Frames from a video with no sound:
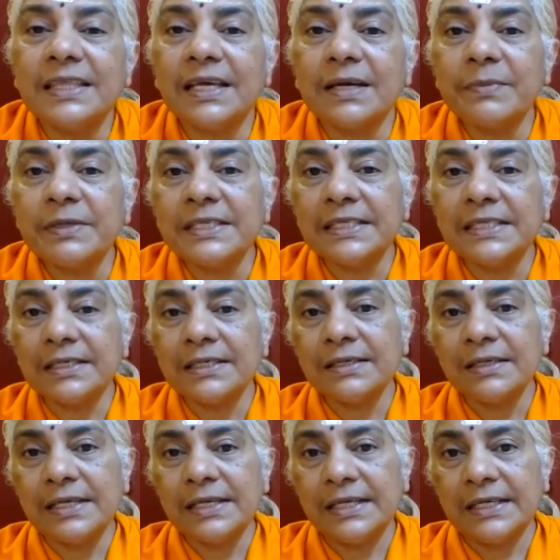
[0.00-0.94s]
Tamasa
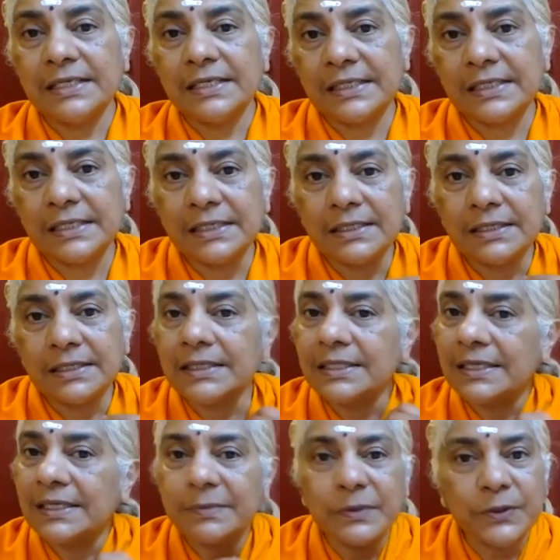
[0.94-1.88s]
is the
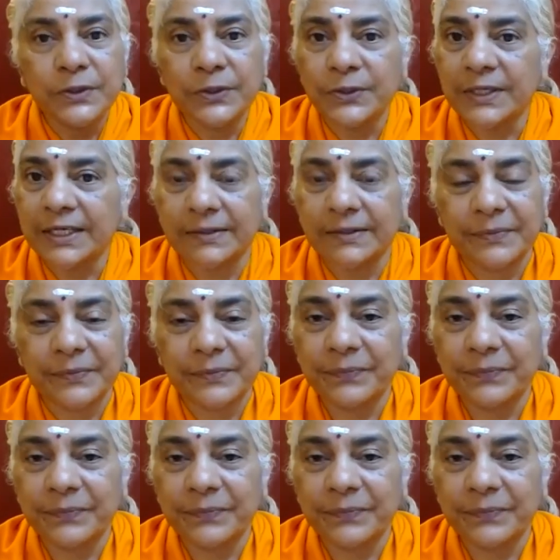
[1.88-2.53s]
tamoguna.